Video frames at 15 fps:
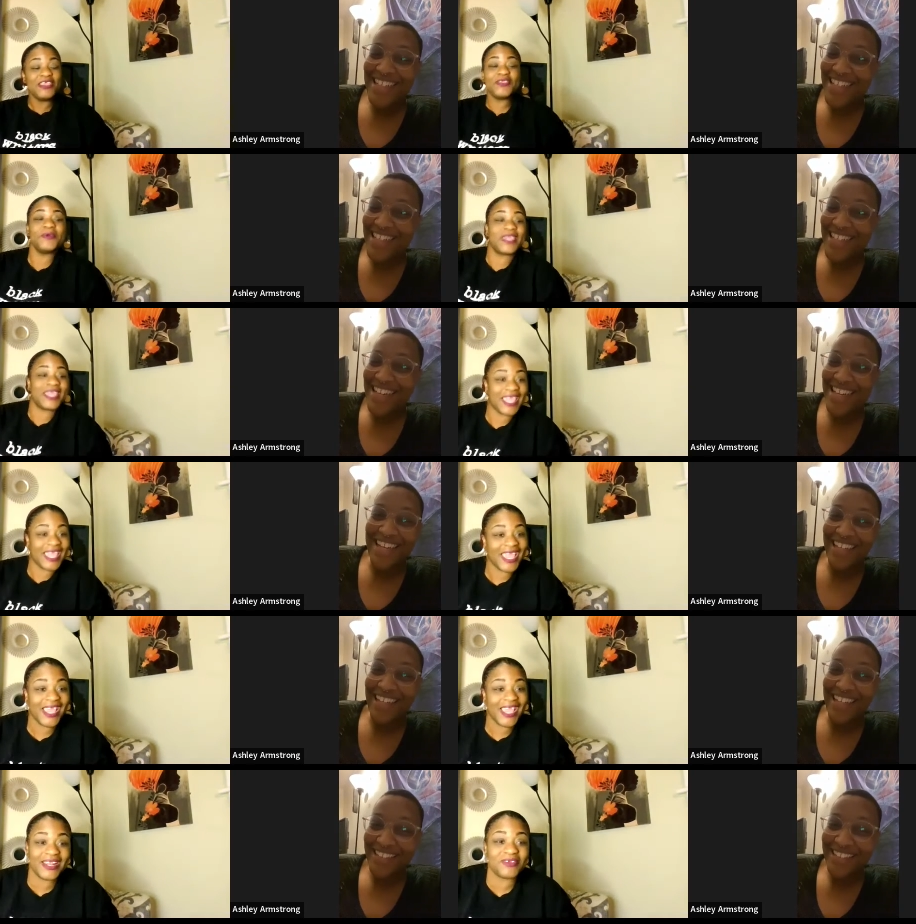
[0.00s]
Speaker 1: You
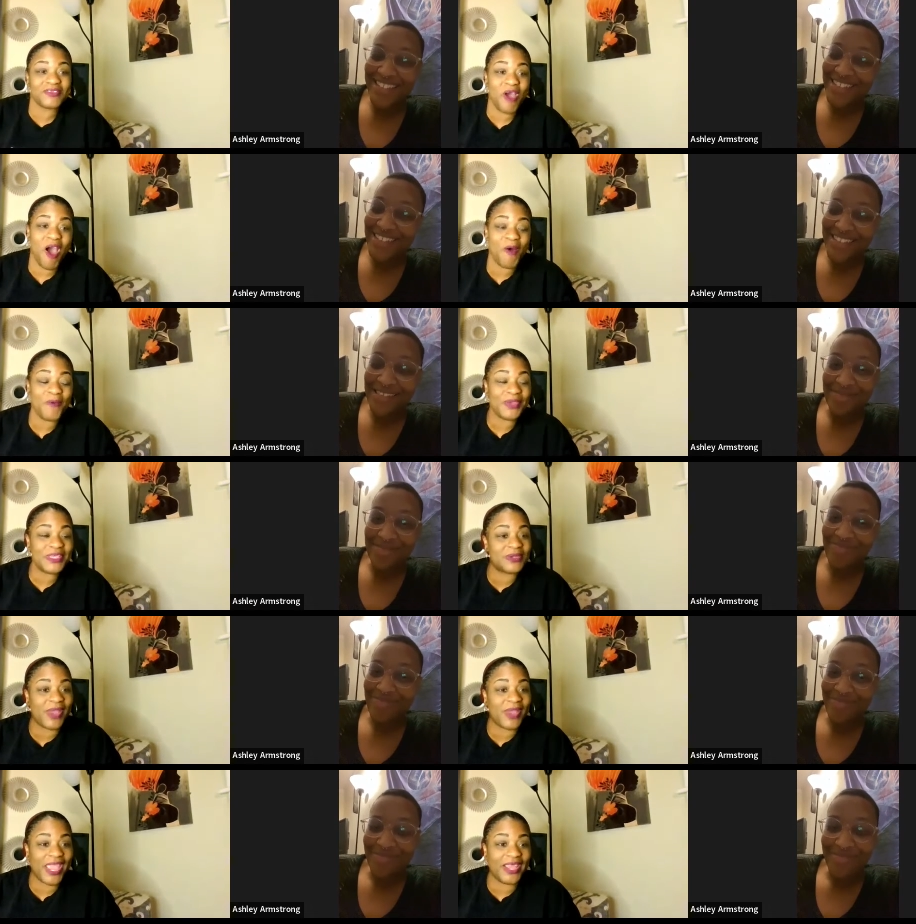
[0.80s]
yes. can, there's always
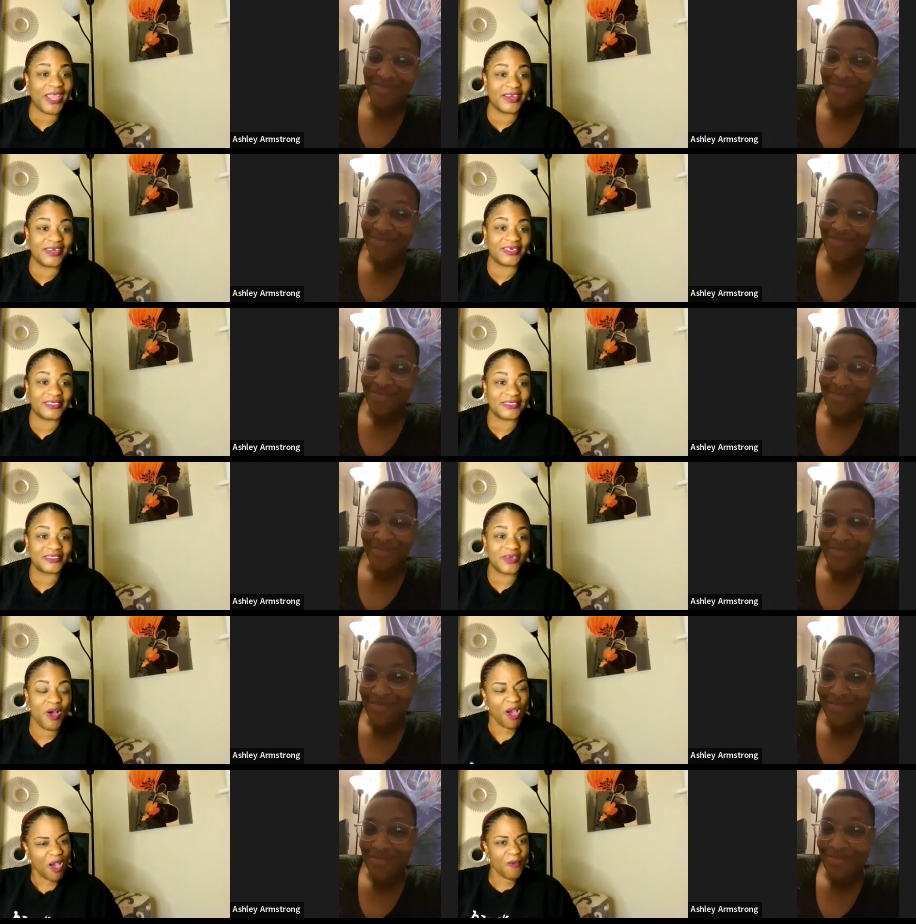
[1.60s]
greater.
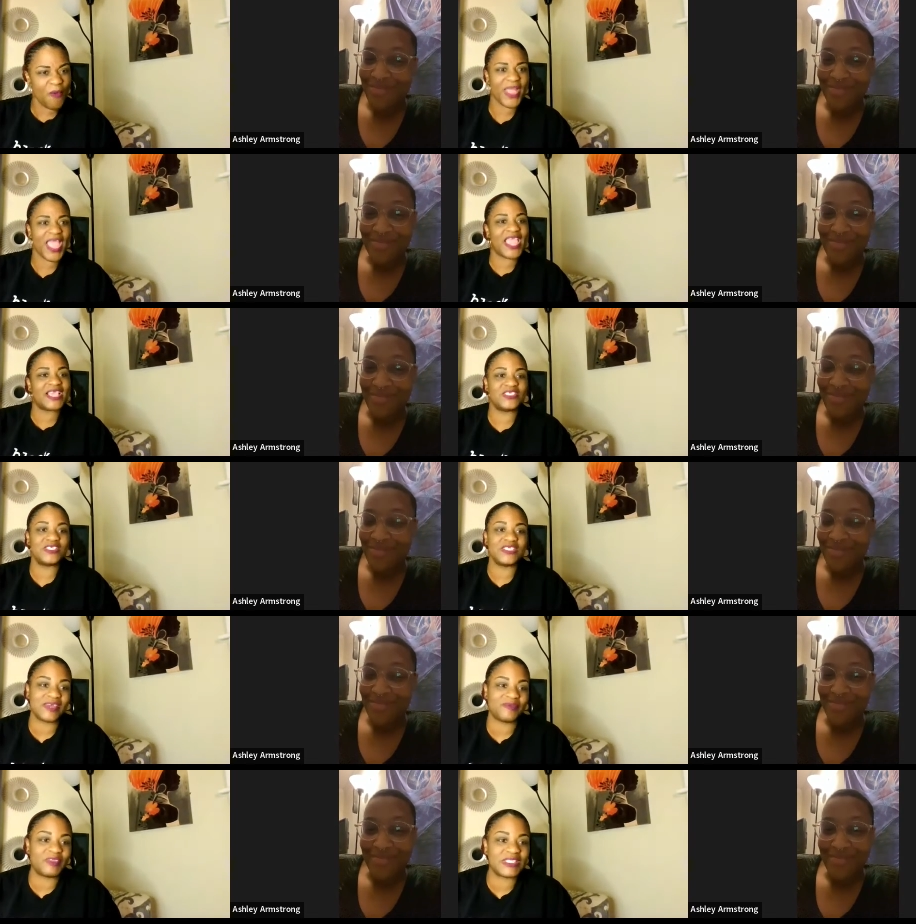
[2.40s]
Always. You
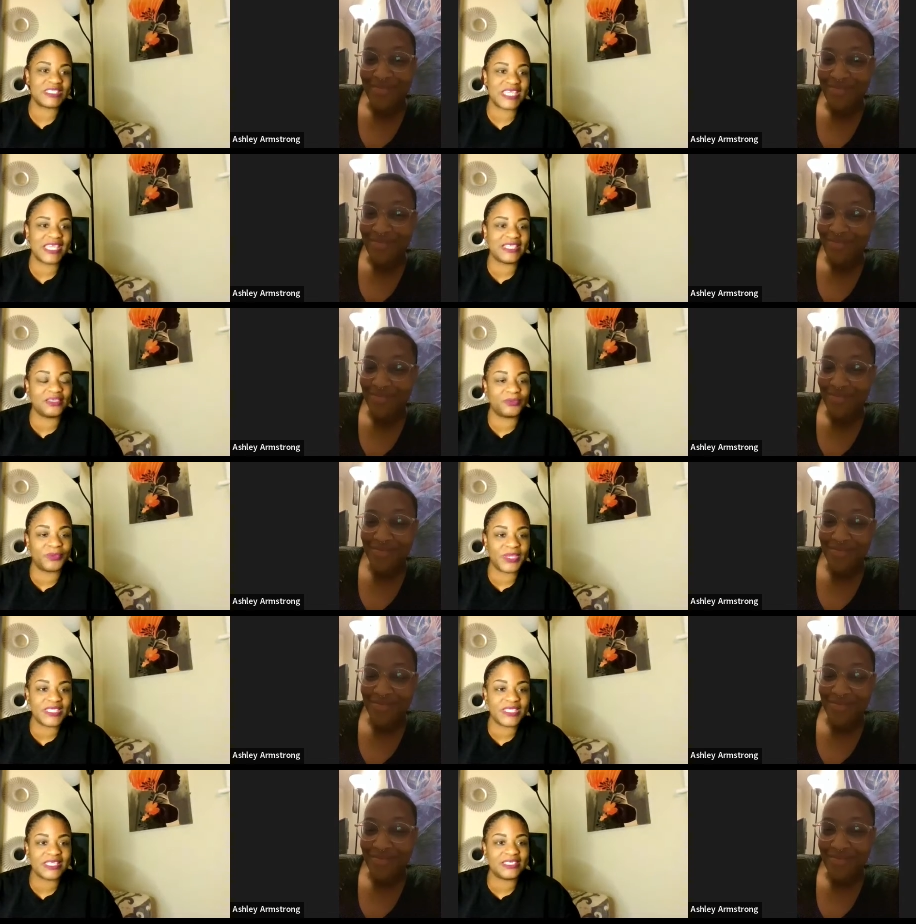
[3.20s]
just have to take the
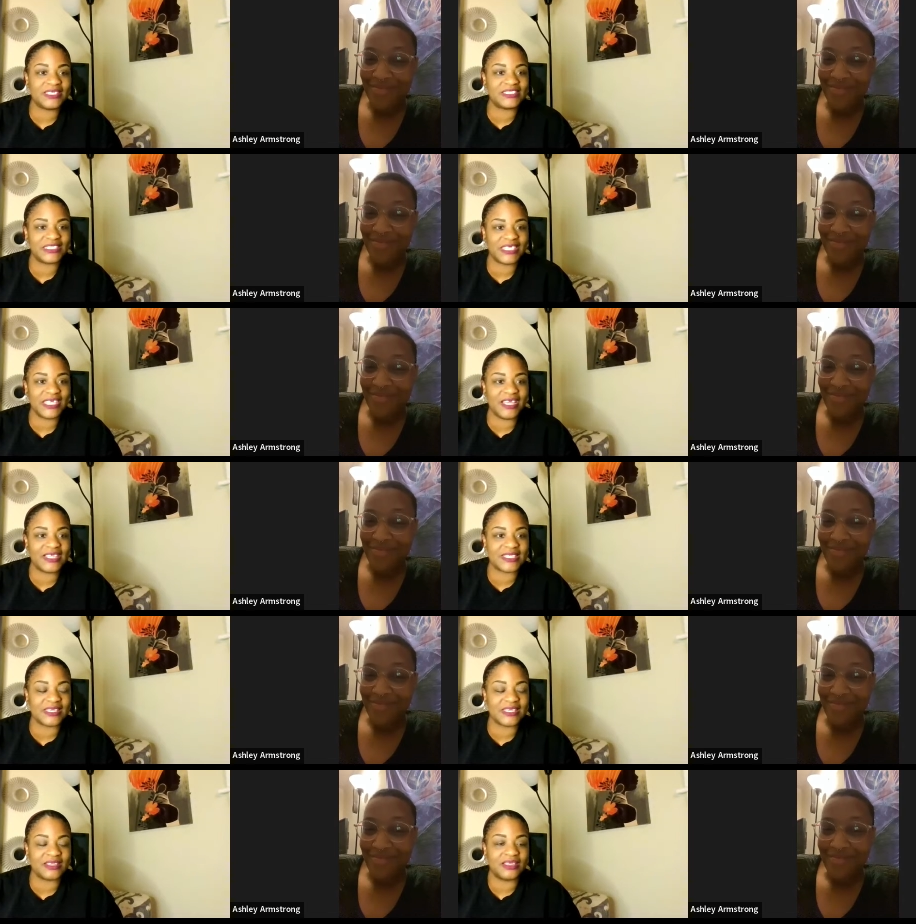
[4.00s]
risk and the
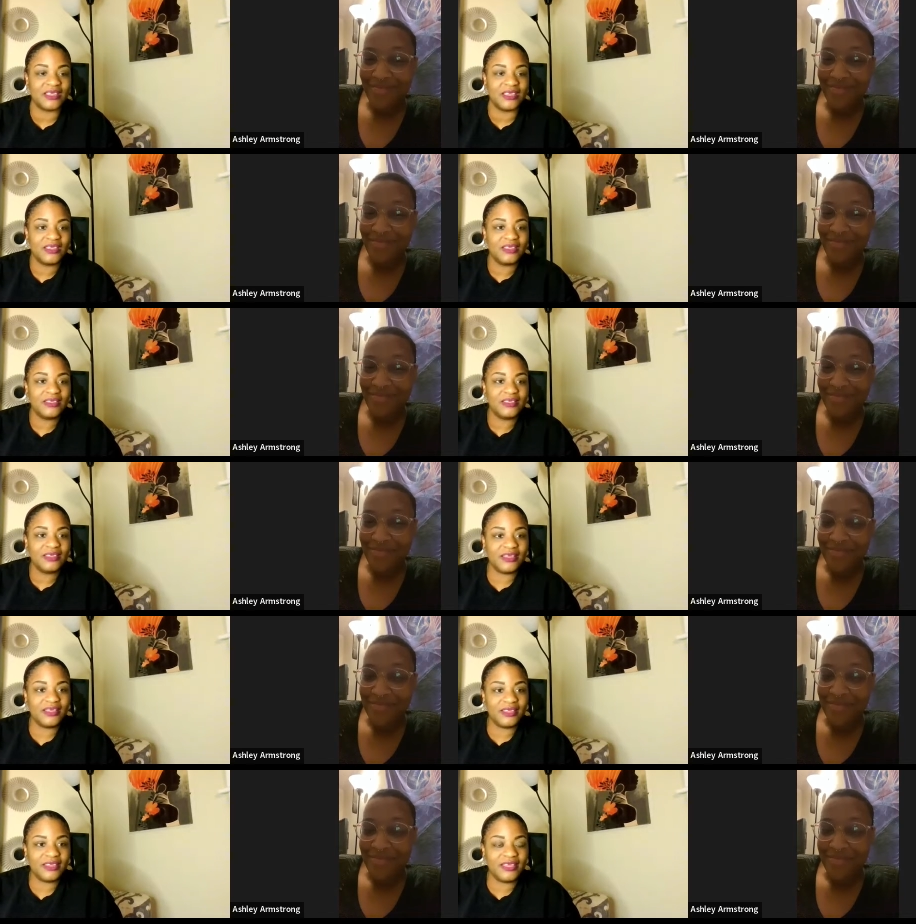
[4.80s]
chance and uh,
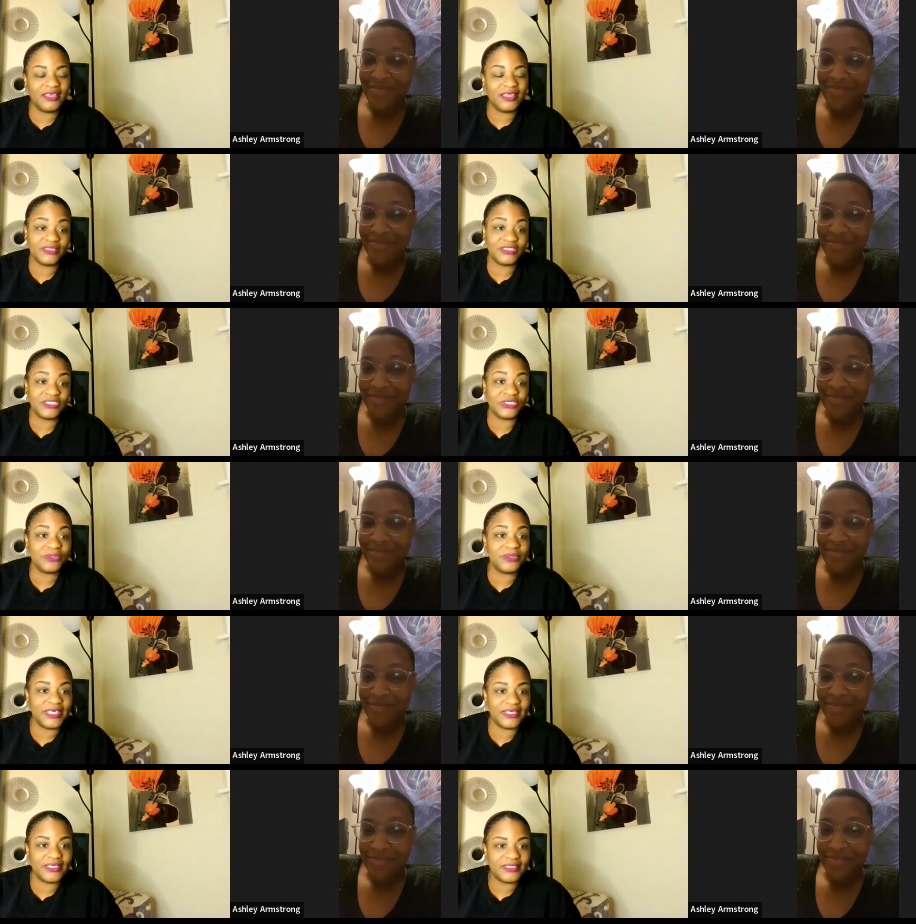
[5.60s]
and, and do
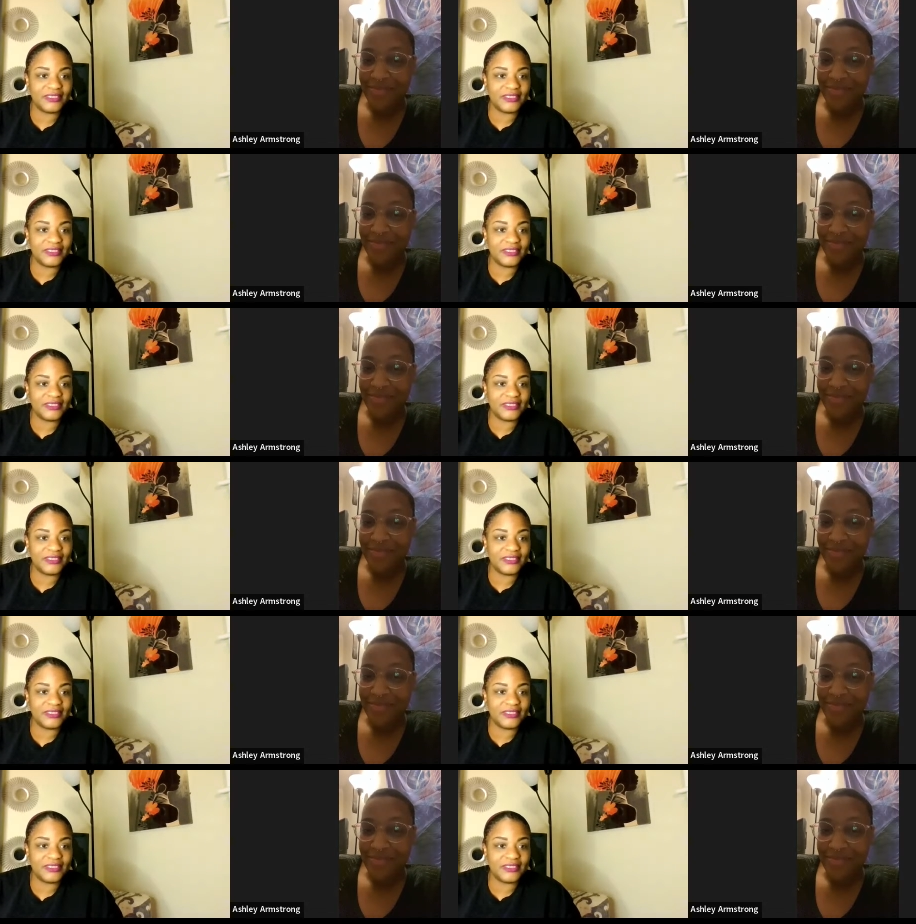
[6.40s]
it.